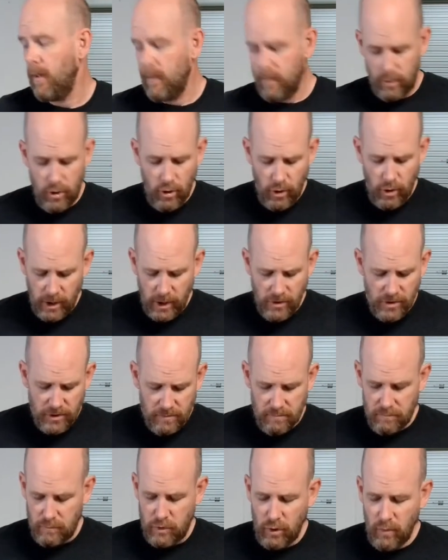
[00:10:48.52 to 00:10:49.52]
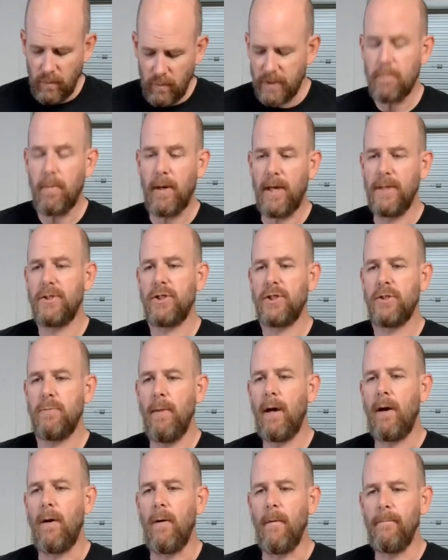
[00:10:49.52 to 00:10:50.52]
you can just do this by
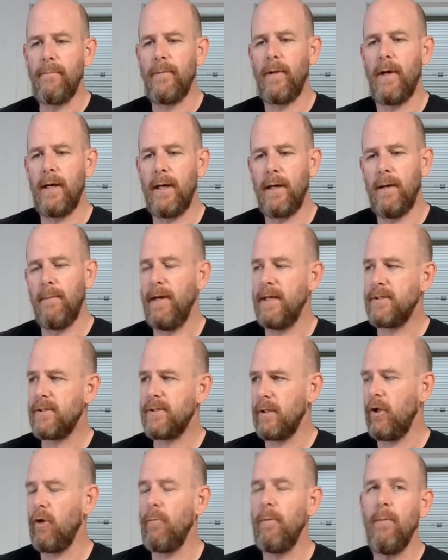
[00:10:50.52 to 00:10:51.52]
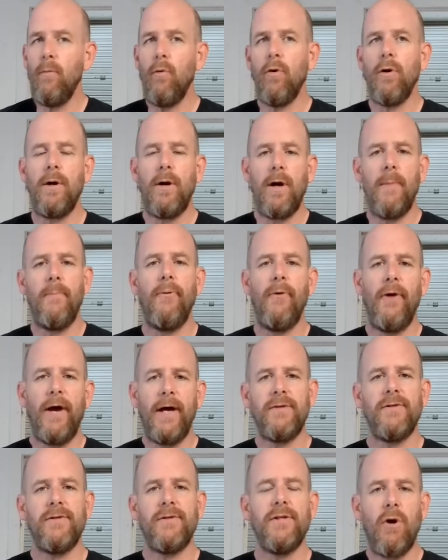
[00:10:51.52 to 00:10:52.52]
smell. It's a little bit more
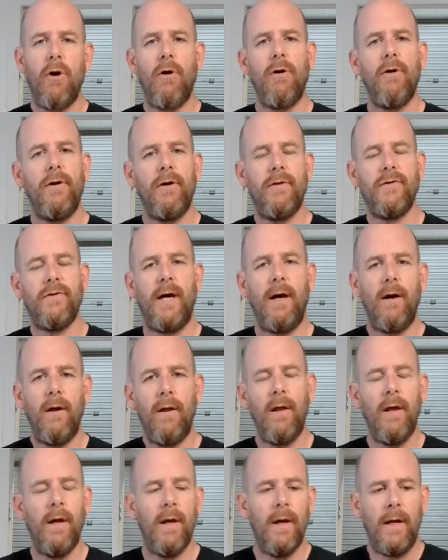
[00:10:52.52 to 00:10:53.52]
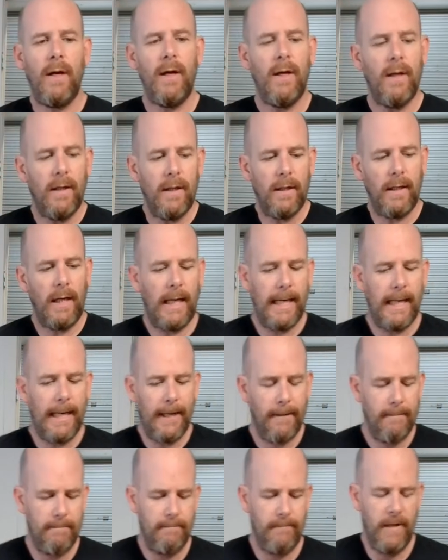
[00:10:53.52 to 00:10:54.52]
complex. It's harder to tell.
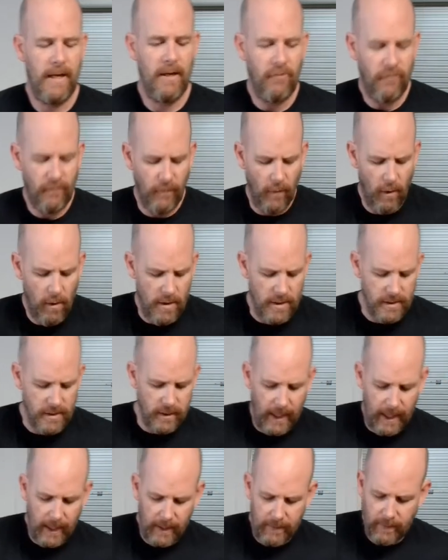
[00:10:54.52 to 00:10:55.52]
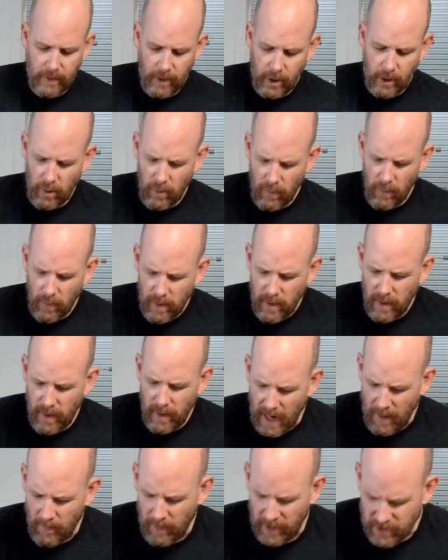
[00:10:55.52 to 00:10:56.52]
As far as like, you know,
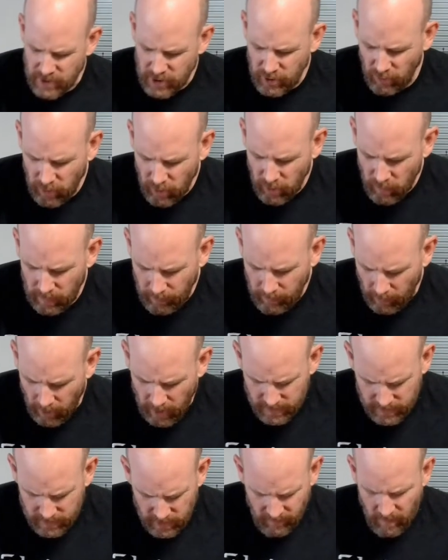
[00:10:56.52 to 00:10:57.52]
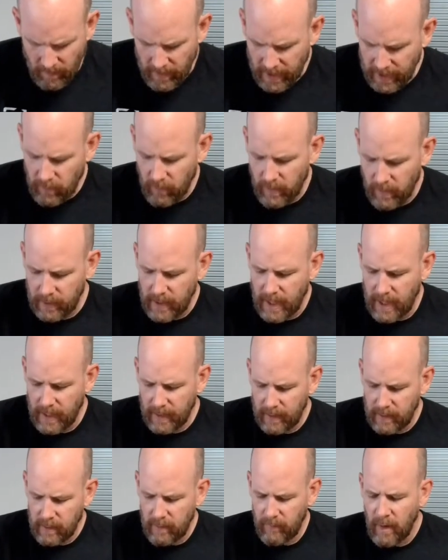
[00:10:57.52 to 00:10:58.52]
am I still going positive? Am I going
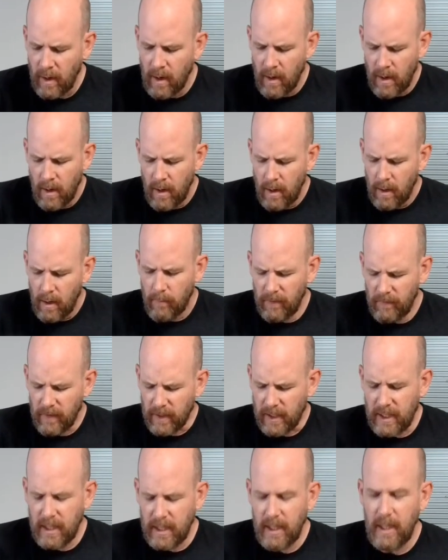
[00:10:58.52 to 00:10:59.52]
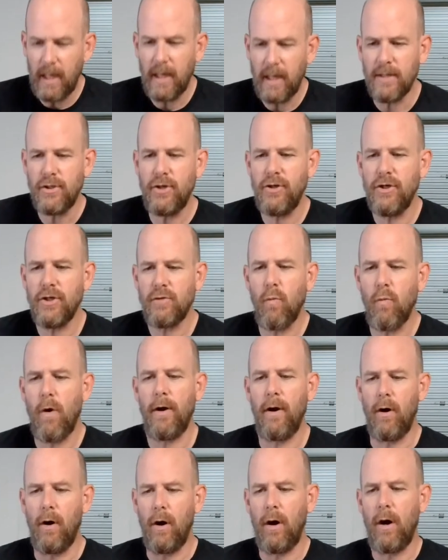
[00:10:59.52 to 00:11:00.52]
negative? But the key is you just
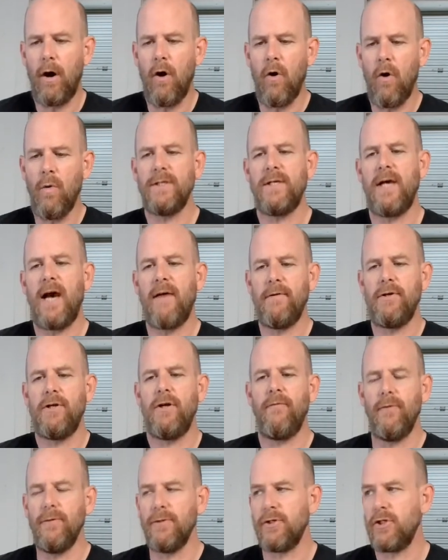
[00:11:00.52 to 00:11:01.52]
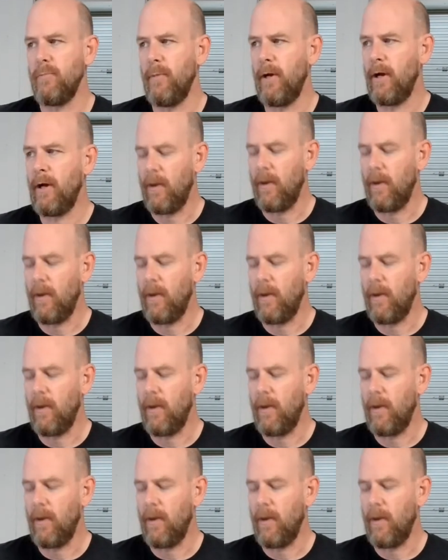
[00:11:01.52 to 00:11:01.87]
want to always have a different smell.